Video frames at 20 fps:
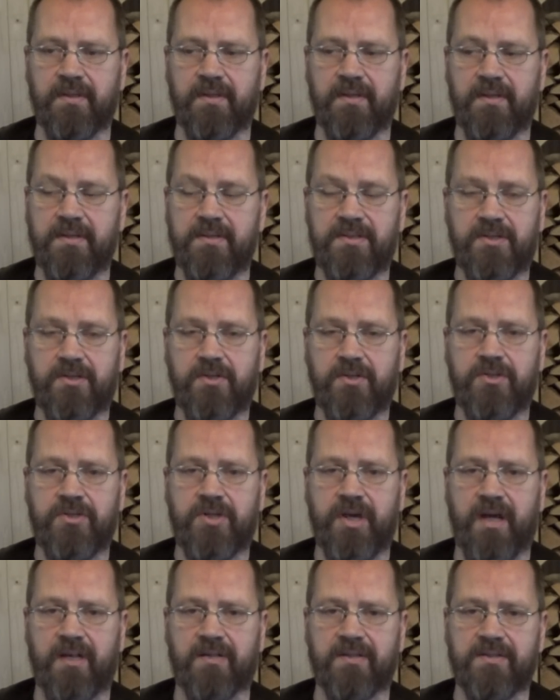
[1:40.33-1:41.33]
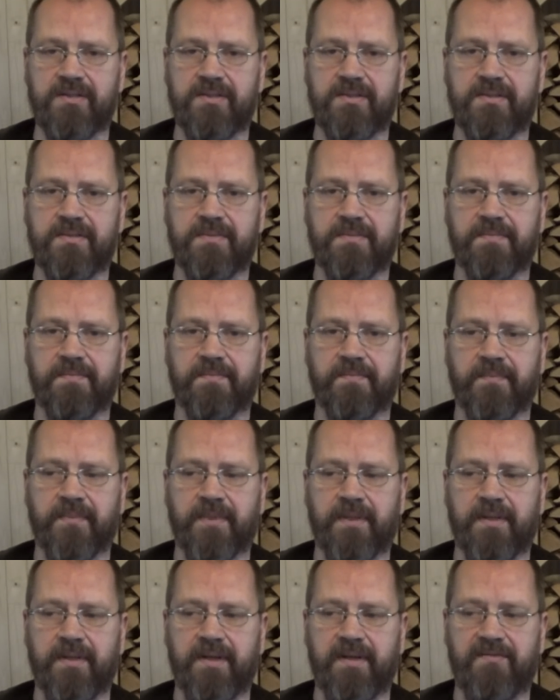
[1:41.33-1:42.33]
There's a good chance,
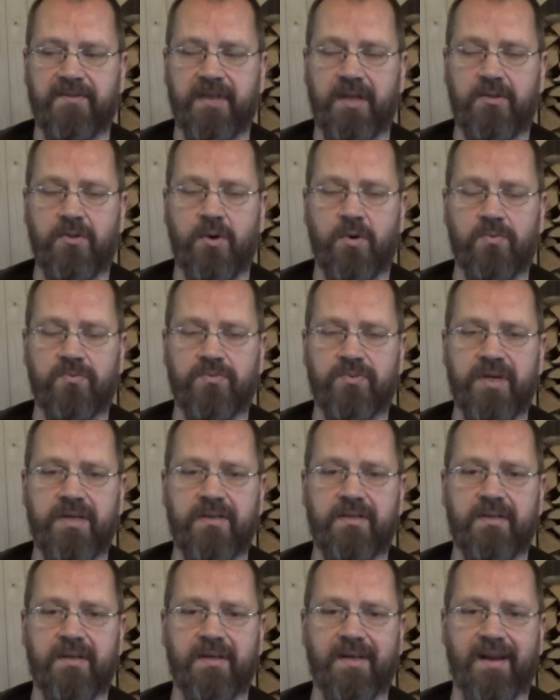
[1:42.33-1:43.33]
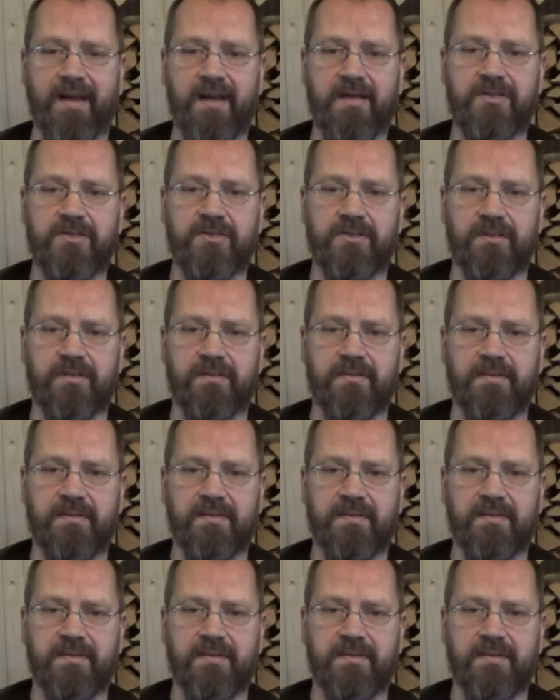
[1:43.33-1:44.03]
if they don't rig the election